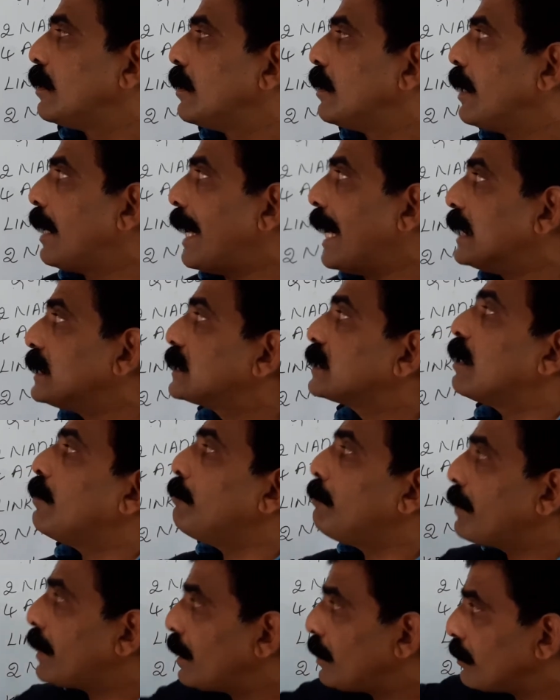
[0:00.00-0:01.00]
as
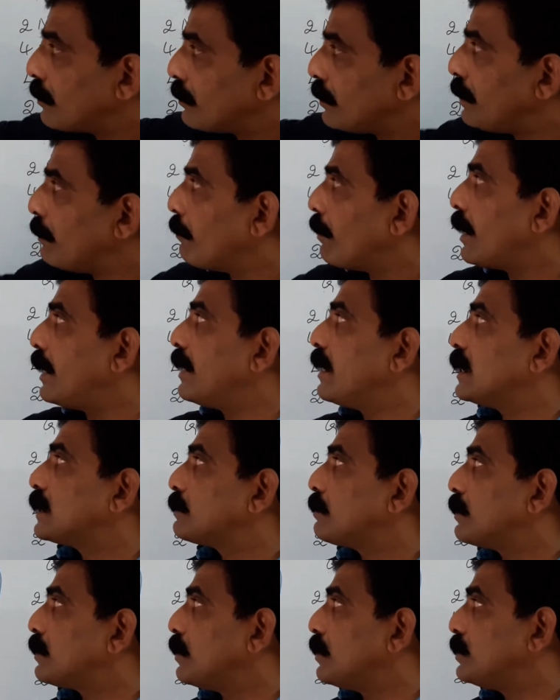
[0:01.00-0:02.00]
compared to the malate
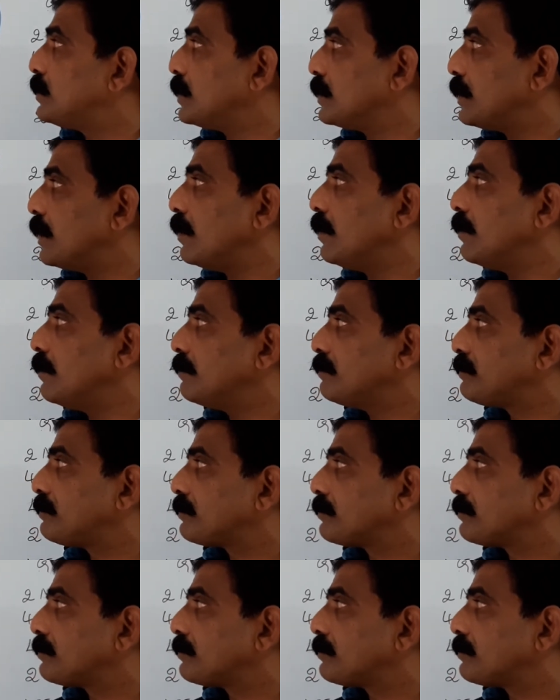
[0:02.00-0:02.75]
aspartate shuttle,